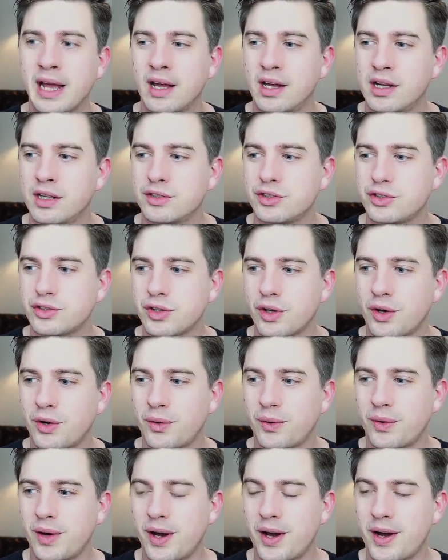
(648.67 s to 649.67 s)

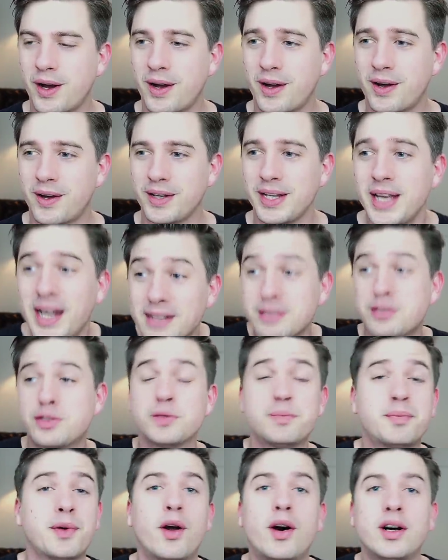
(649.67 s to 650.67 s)
So yeah,
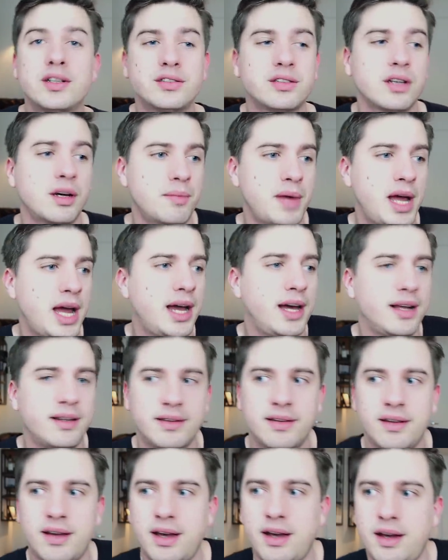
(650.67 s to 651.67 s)
super awesome.
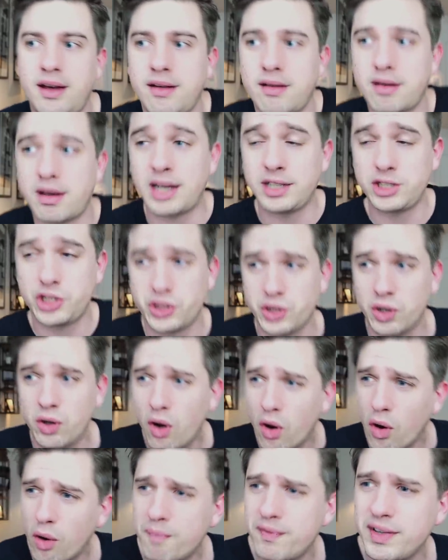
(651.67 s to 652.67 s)
And I
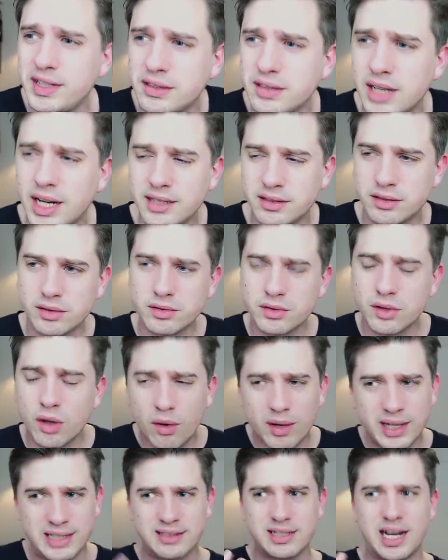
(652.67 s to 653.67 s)
sure hope I don't
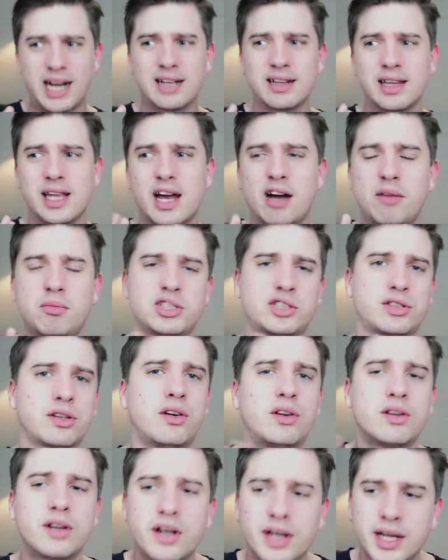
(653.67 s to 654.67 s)
know exactly how much
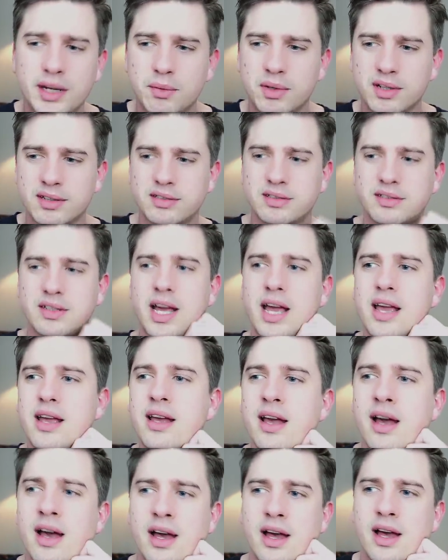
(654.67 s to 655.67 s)
longer he will
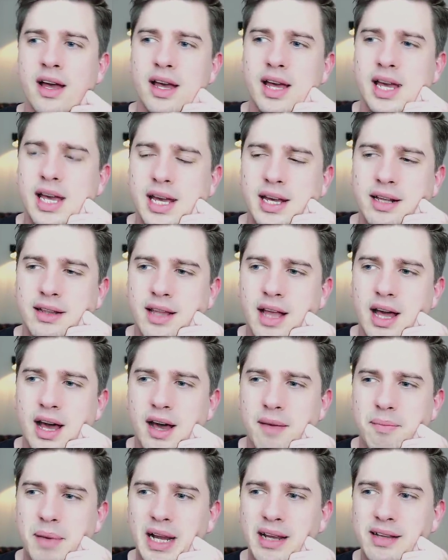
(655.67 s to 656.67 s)
stay in
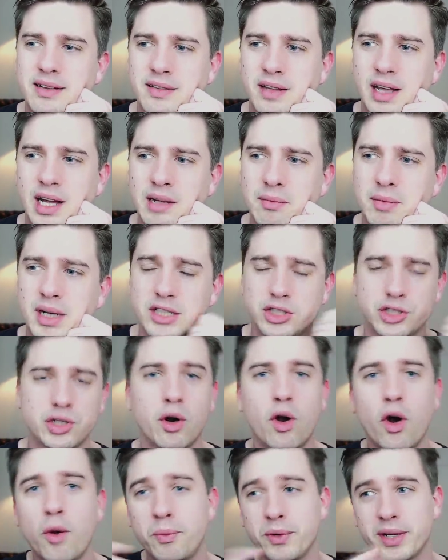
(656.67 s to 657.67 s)
Pakistan, but I
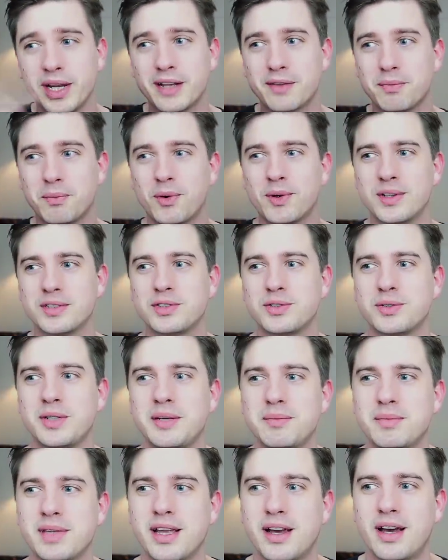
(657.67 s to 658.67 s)
sure hope we get more
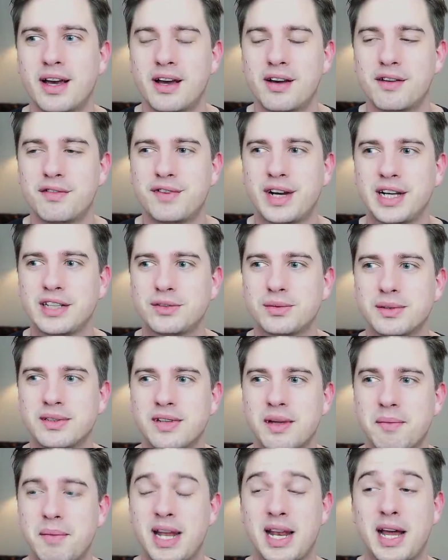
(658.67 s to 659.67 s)
streamed fights with him.